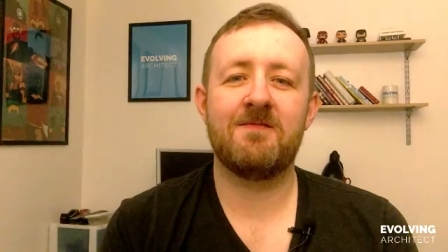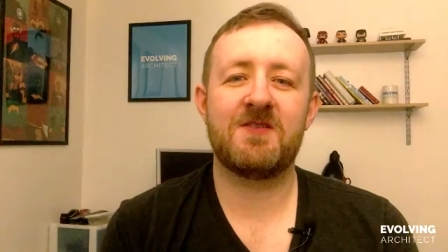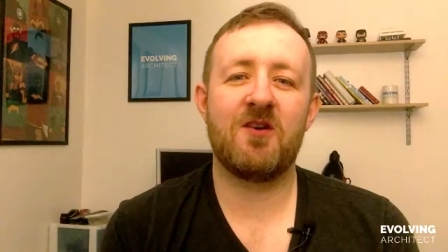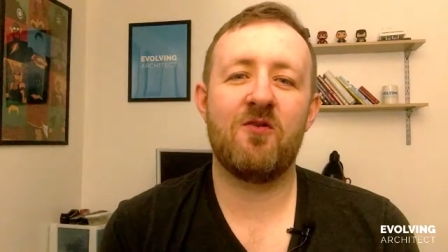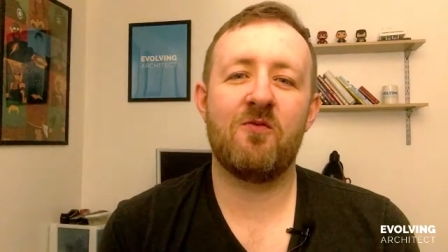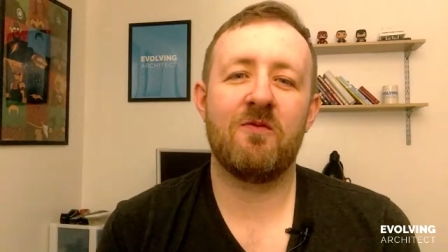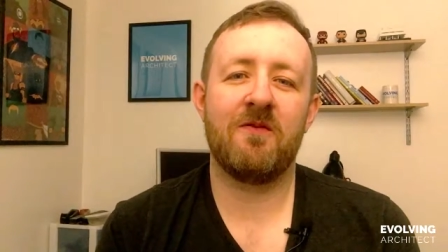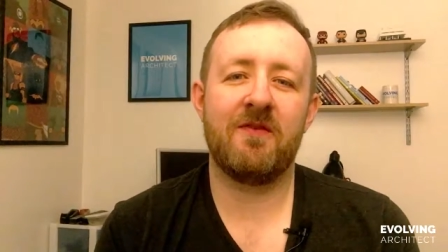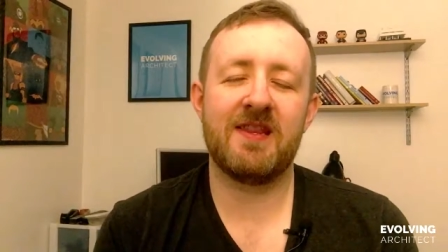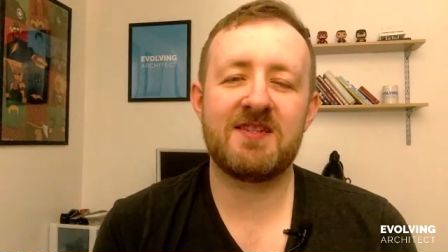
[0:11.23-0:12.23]
So
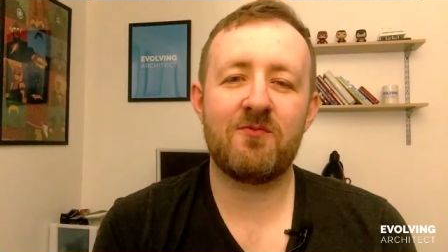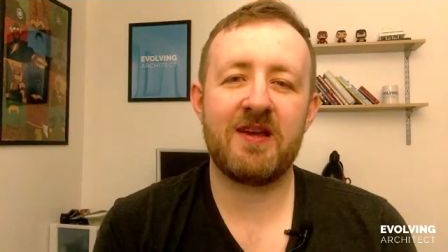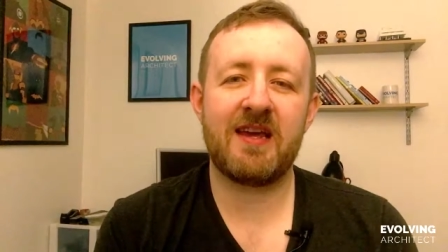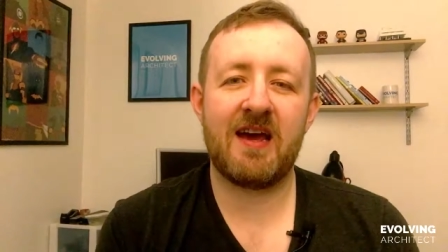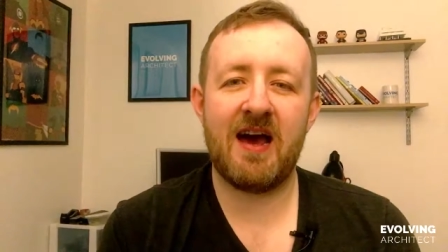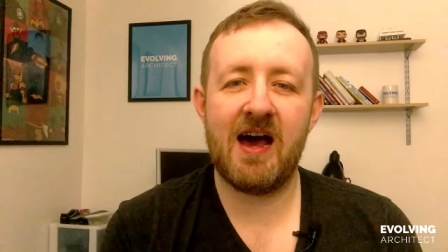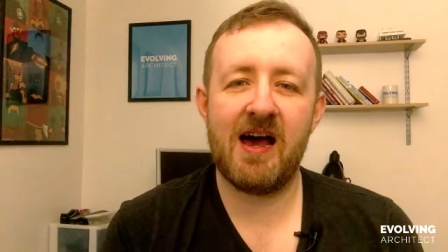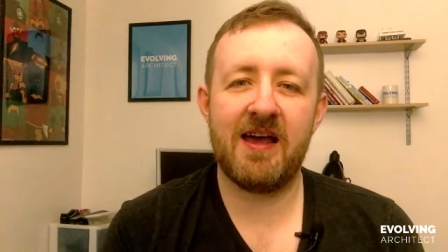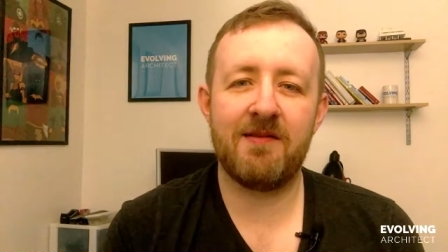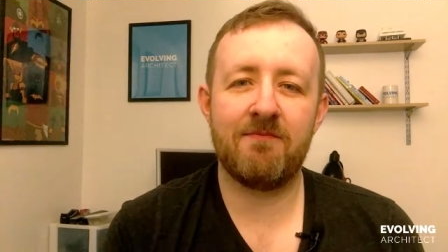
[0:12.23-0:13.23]
this week
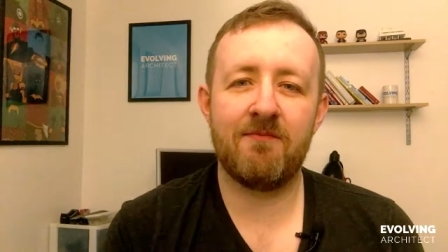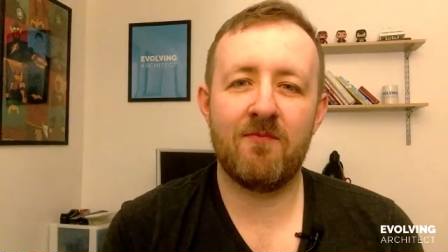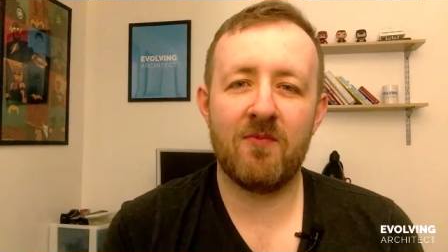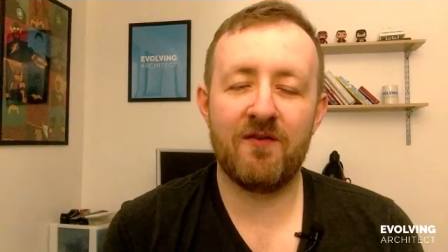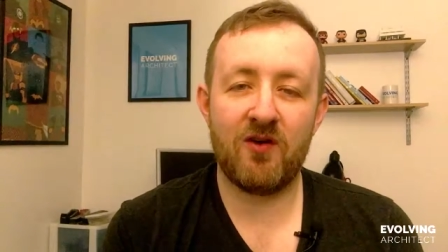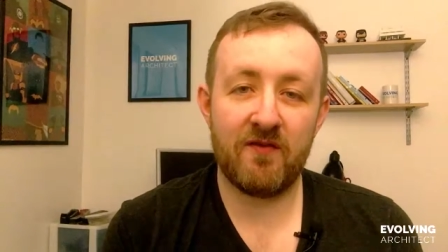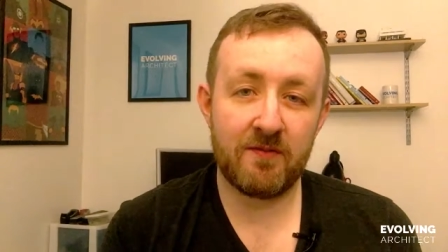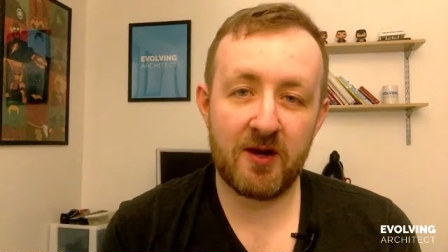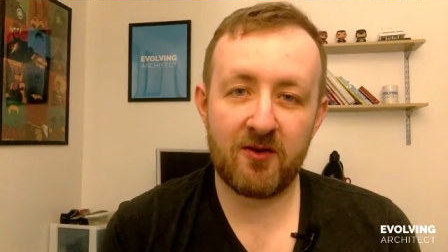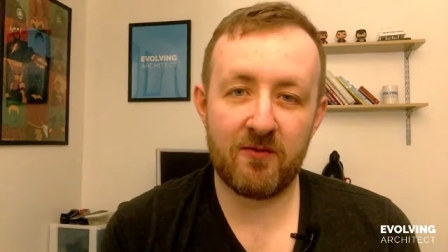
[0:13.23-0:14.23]
I'm
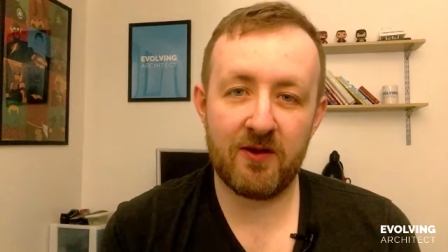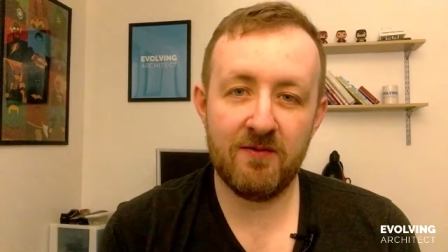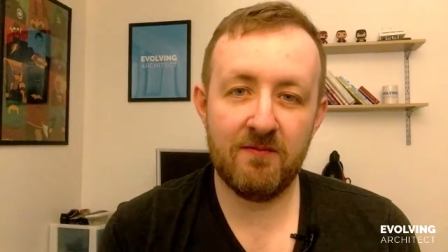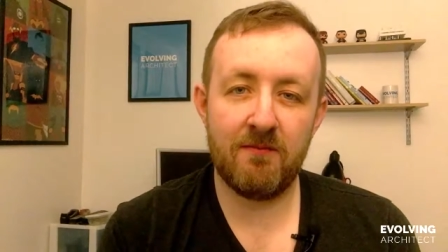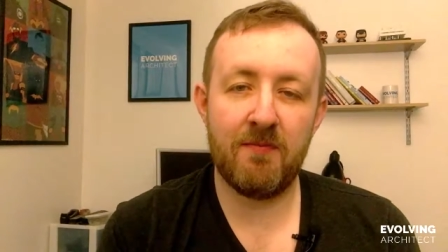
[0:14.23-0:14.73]
evolving my career